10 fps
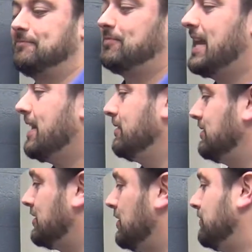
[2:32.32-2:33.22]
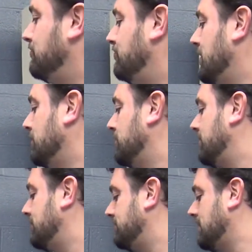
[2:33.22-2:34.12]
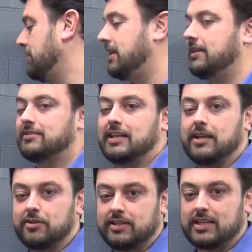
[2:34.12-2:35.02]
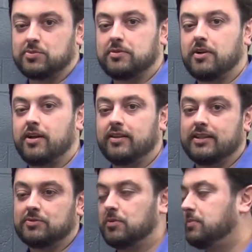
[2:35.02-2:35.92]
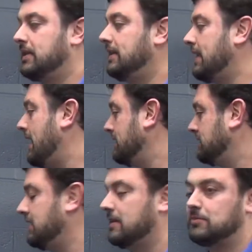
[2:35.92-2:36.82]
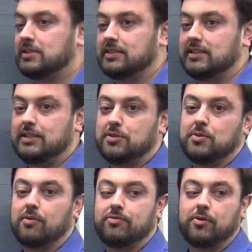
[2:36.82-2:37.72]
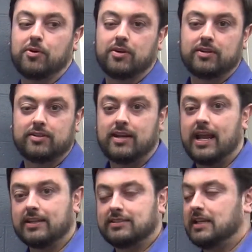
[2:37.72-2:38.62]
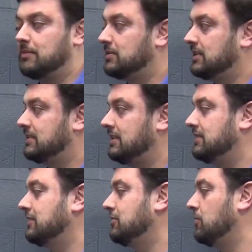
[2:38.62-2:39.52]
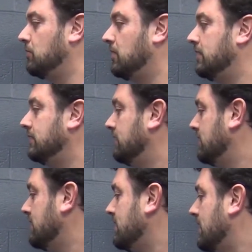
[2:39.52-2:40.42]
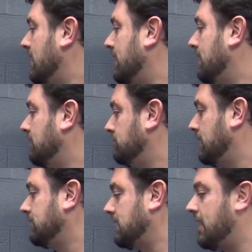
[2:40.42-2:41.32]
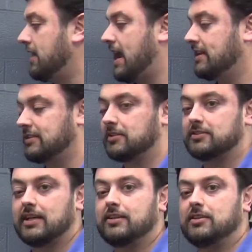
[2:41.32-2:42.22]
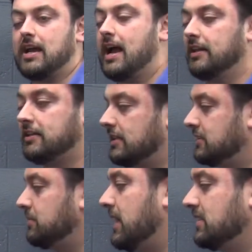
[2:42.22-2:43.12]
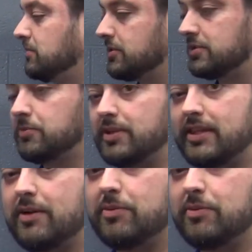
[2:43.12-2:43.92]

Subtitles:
yeah, so some of the standard tests we run on this would be ASTM 6204, ASTM 6601. But as Eric said, highly customizable. So with that,